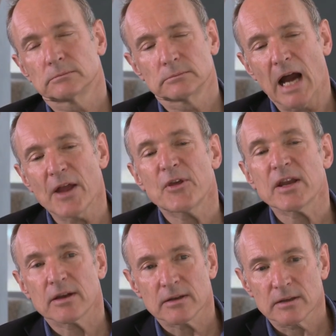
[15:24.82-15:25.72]
I
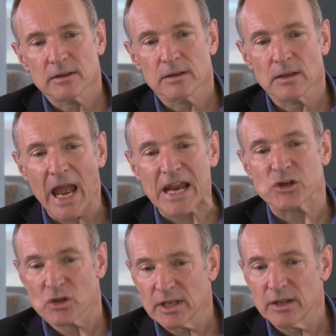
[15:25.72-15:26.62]
think
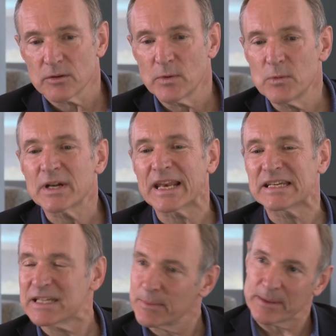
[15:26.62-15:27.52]
actually we will get a
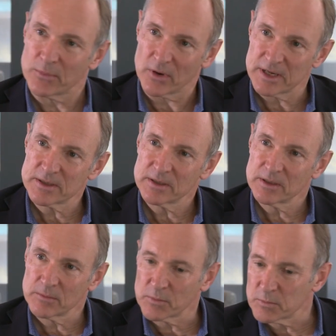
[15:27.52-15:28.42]
tipping point,
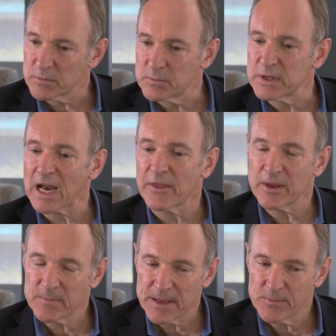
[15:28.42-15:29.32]
but I
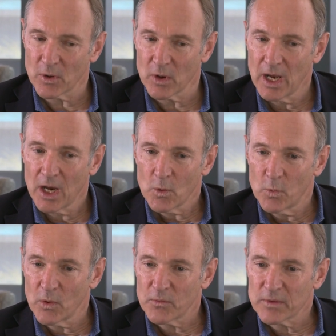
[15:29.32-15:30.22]
think people
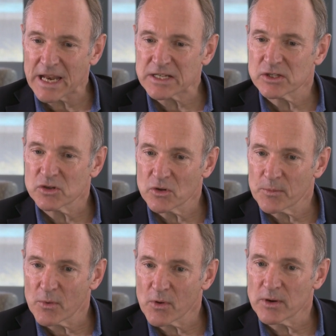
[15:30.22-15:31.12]
will get to the
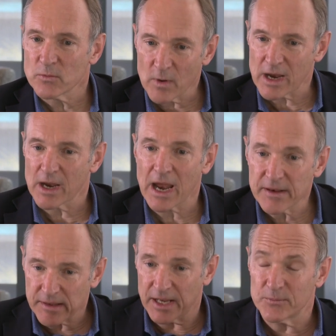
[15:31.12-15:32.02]
point where,
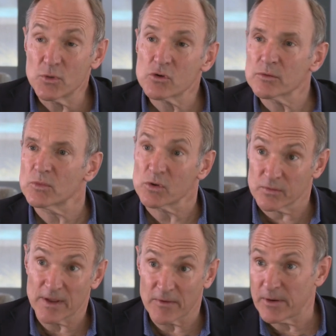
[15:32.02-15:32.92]
as they have more and more
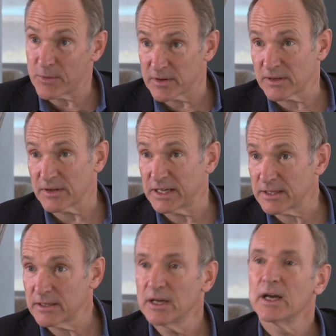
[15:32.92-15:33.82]
of their very personal
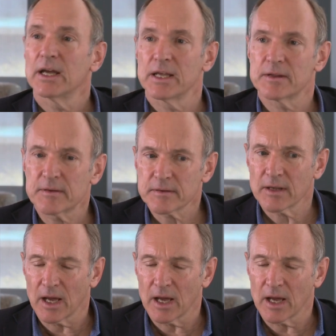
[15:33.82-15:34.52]
data is